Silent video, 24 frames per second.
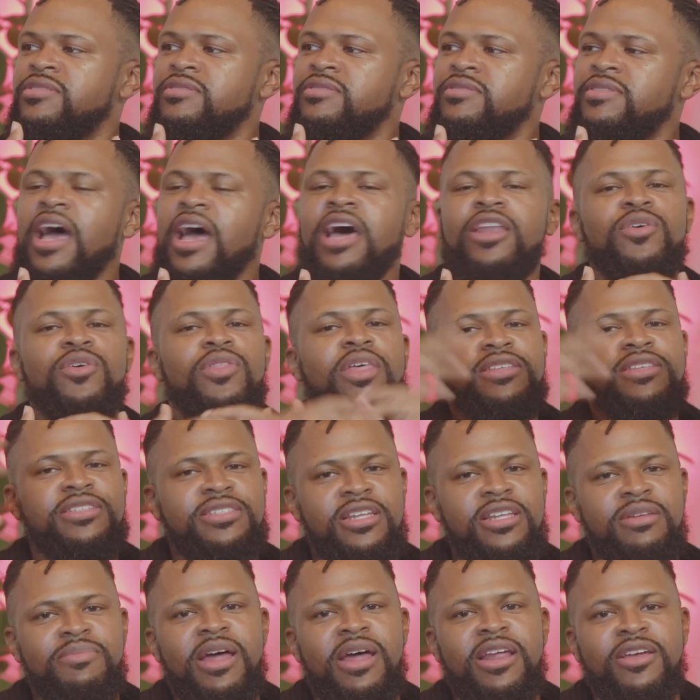Now I know that's
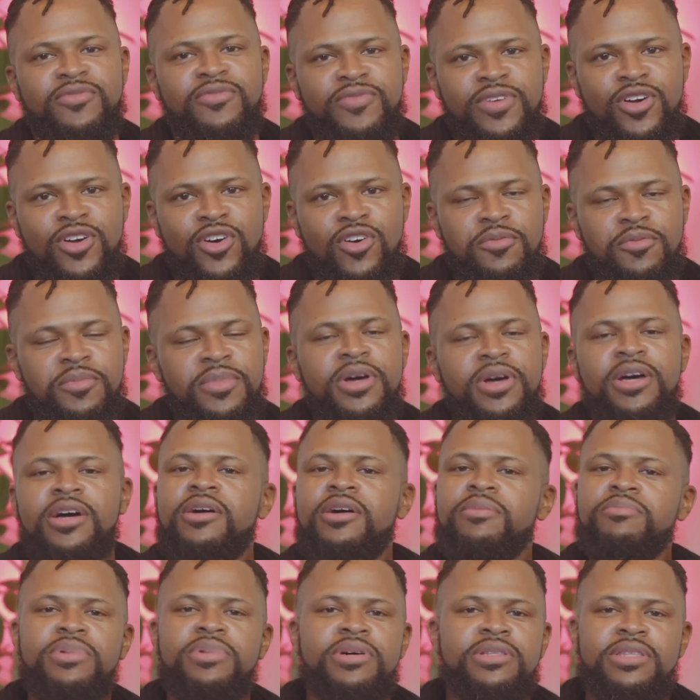cinematic film,
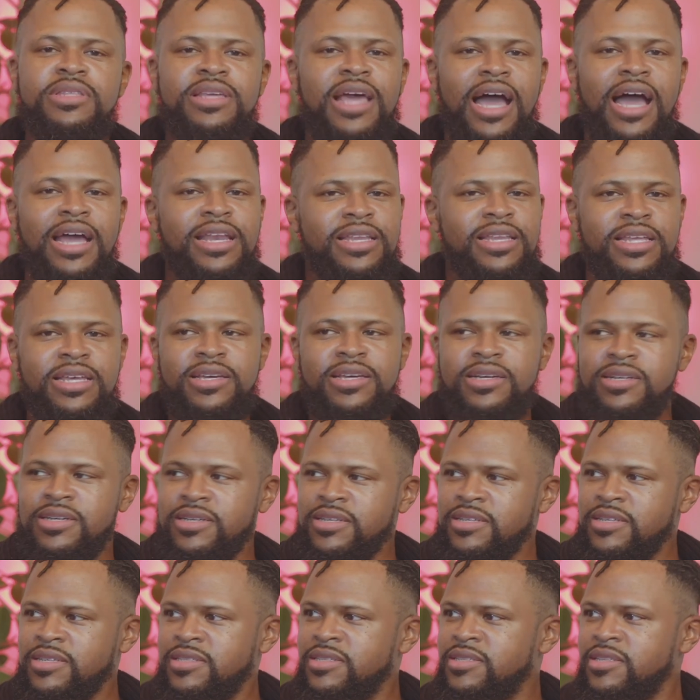but the idea
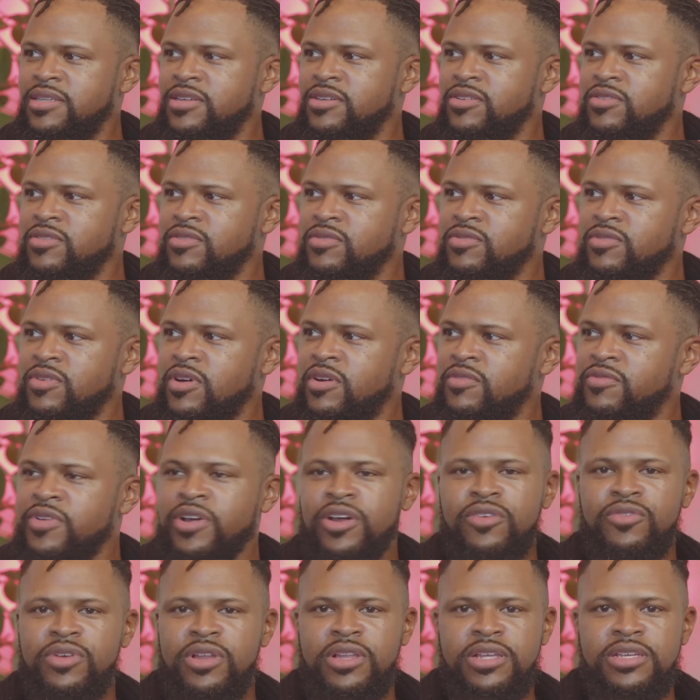is still very
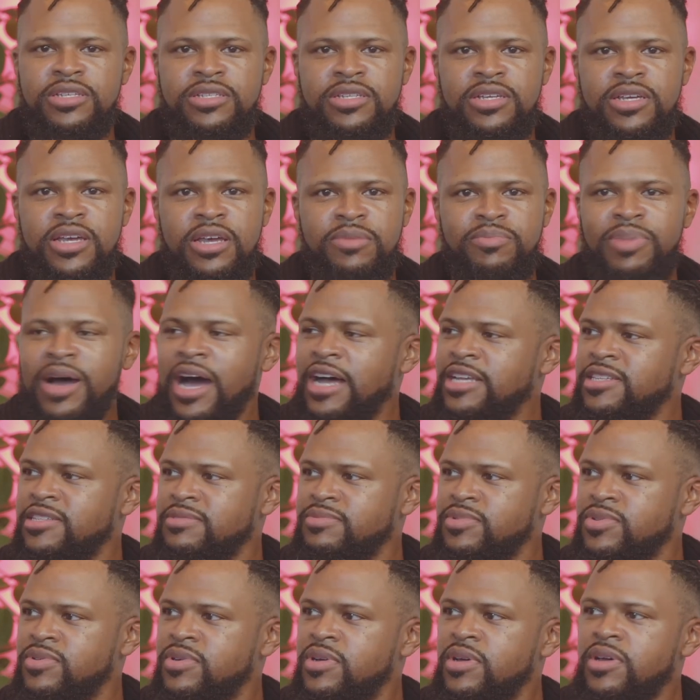realistic and
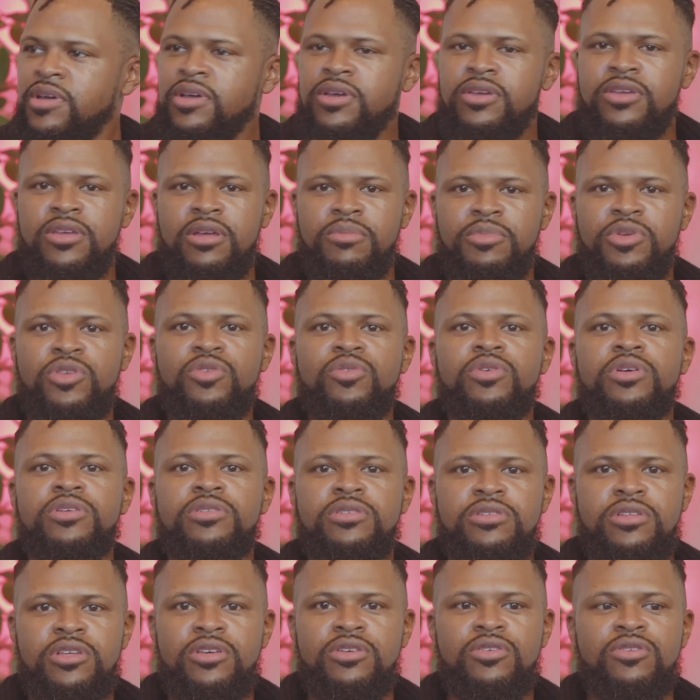possible. I mean, you can
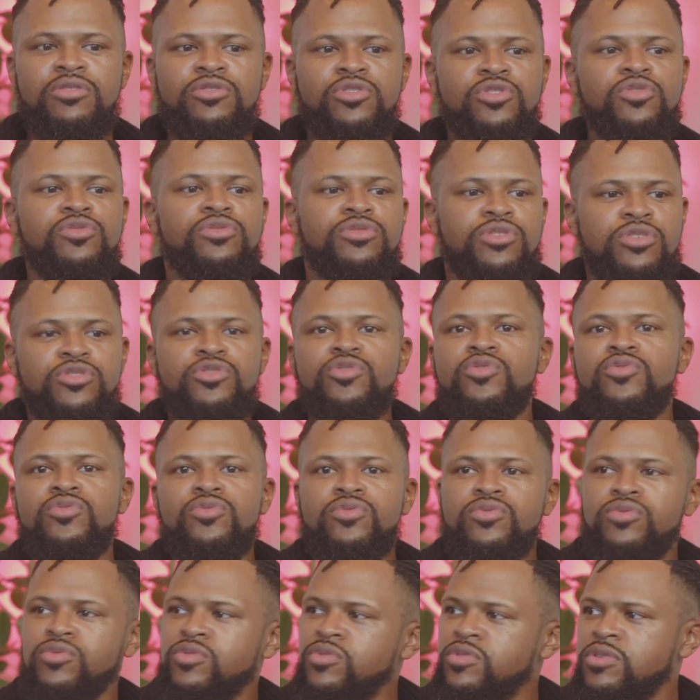still use the
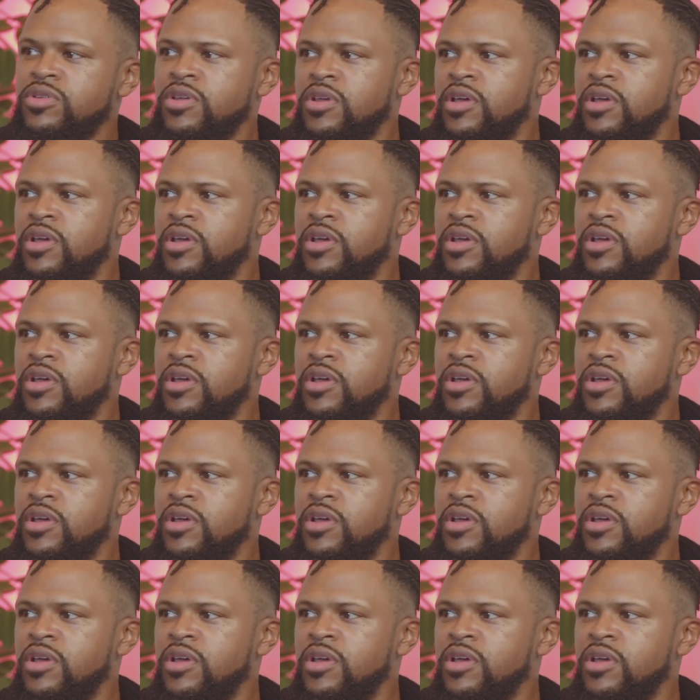tools